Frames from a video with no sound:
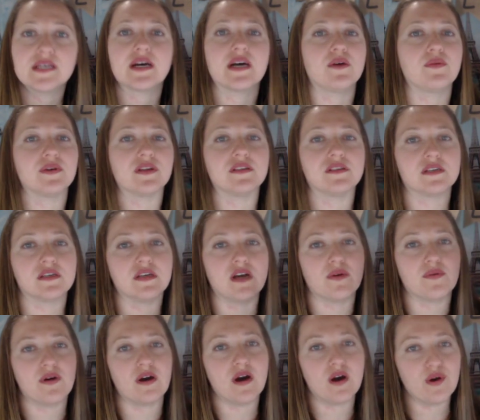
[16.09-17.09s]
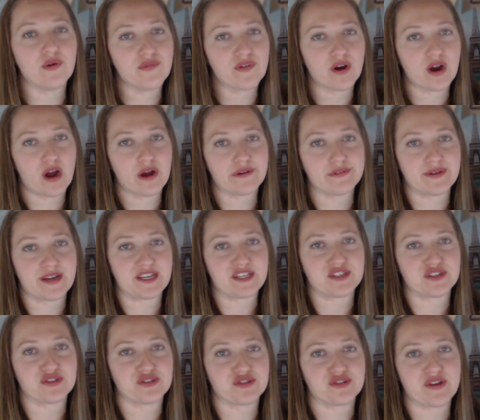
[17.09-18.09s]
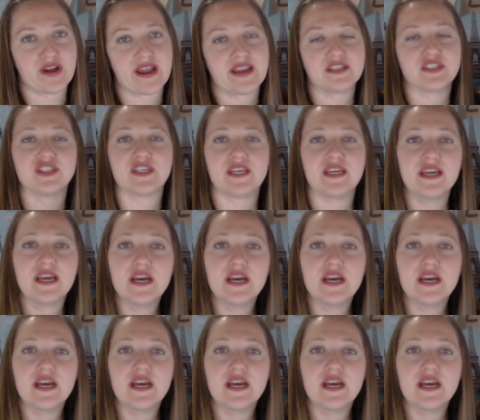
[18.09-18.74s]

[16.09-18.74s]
So I wanted to go over our RACER strategy